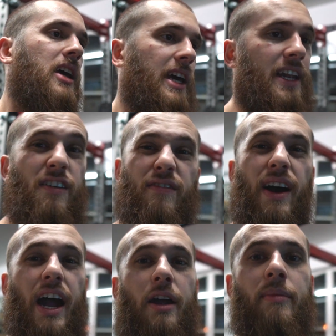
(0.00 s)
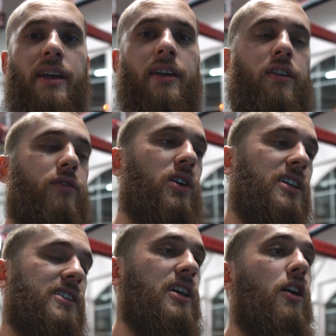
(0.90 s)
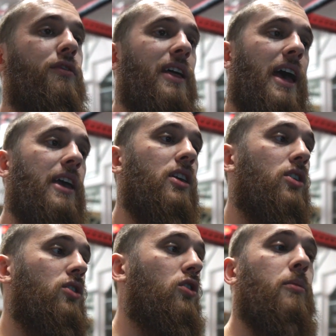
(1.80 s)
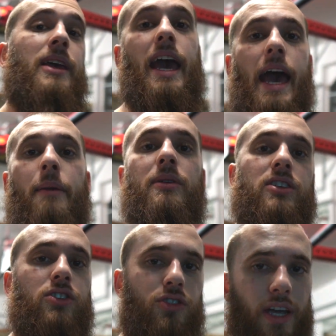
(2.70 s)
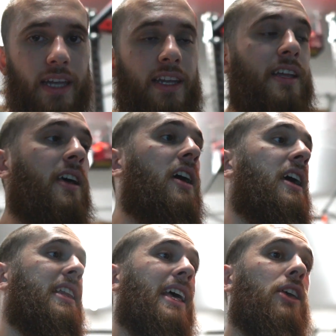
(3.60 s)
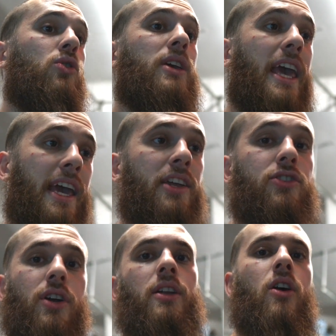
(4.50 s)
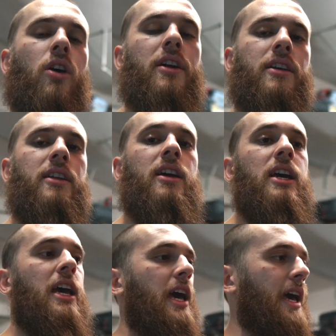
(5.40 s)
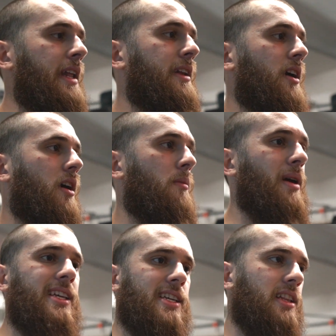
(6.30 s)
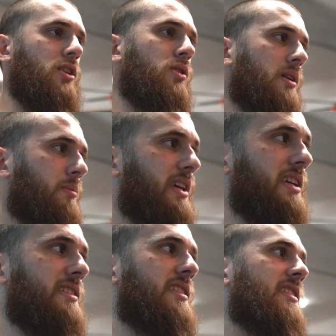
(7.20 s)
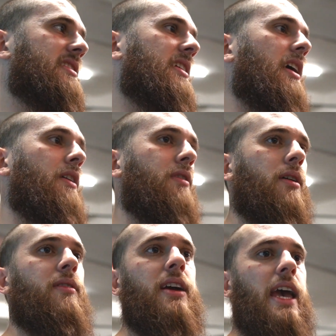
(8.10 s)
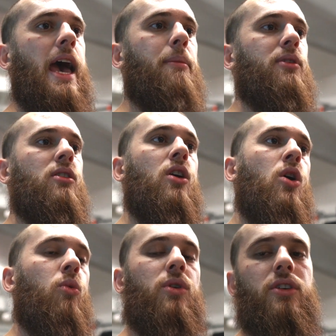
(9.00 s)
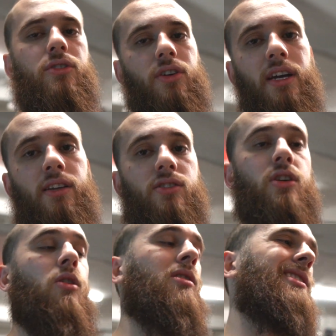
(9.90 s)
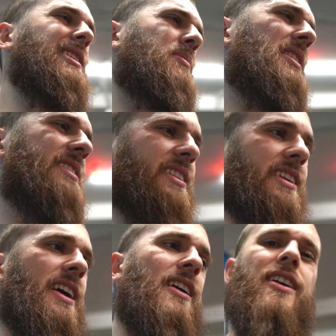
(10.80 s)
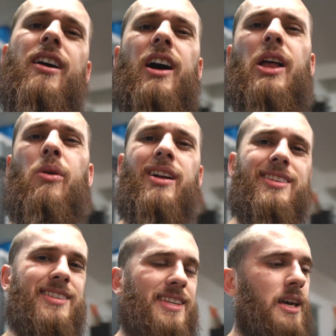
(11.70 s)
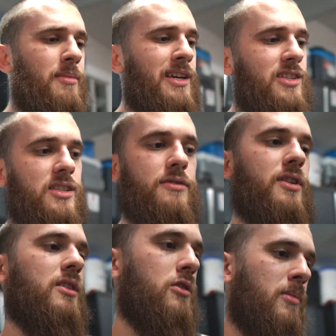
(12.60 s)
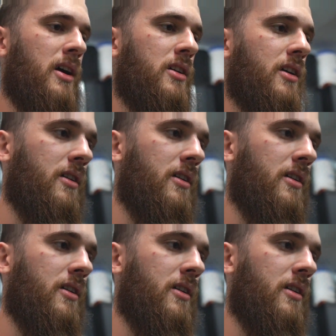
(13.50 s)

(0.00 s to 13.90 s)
an environment for yourself that you'll be happy to train in, that you can train hard in, and basically you could be consistent and very happy with your training. So that's basically all I wanted to say, man. Just a friendly reminder: